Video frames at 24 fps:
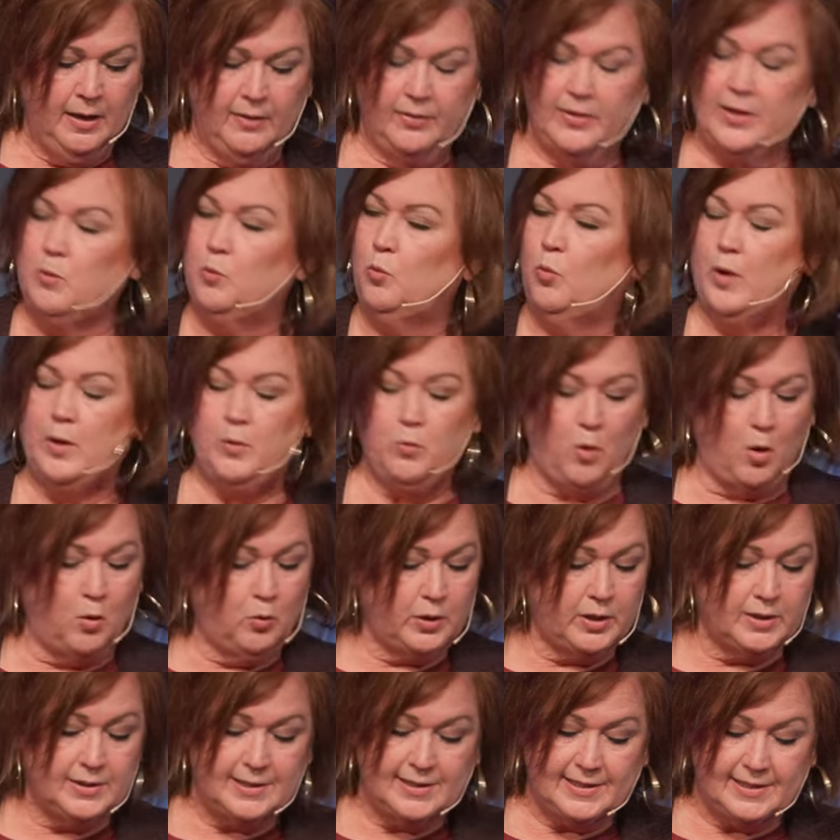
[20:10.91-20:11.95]
then we won't
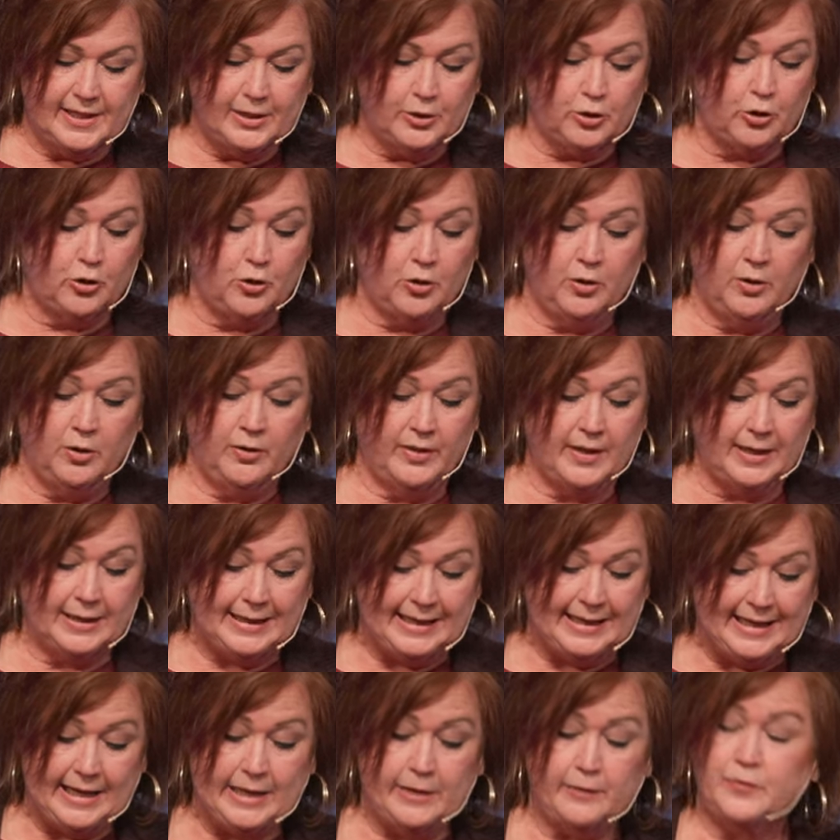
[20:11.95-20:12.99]
consider the
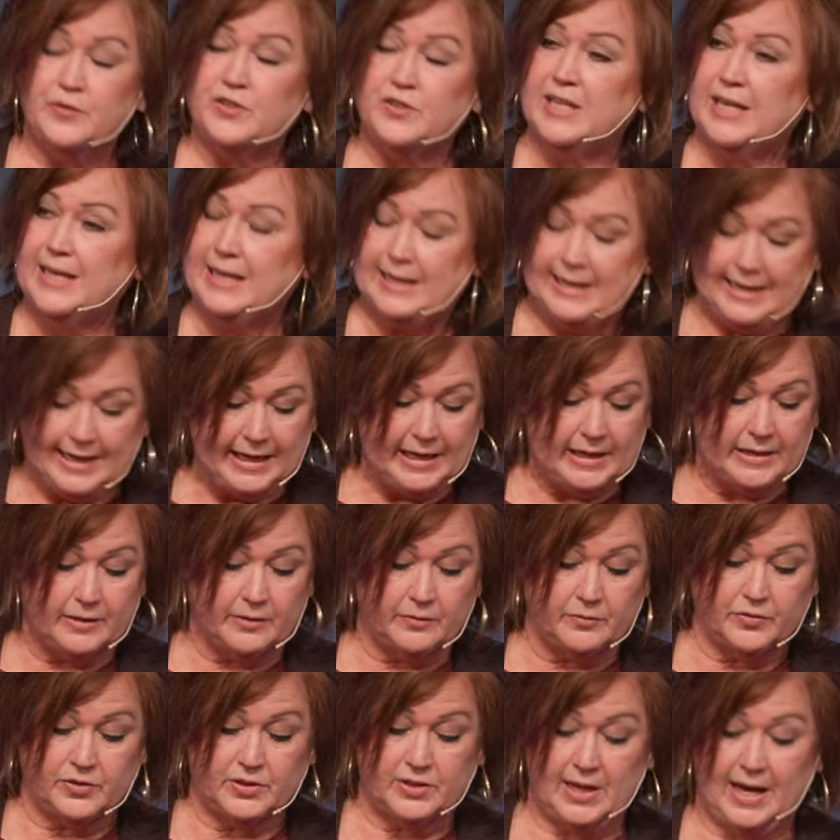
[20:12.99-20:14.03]
gifts he
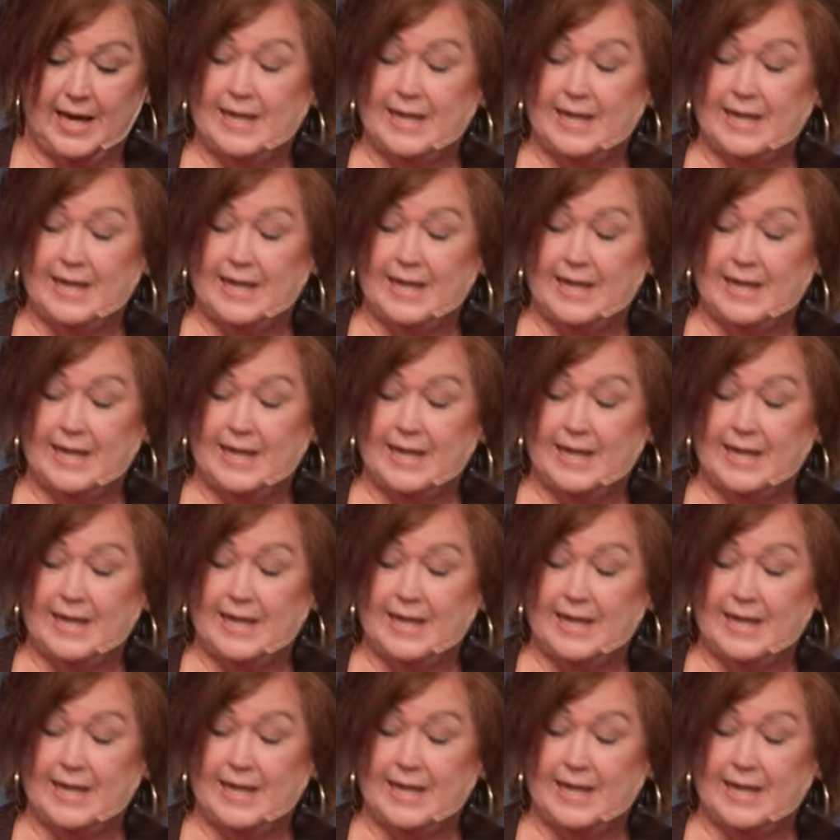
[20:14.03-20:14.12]
gives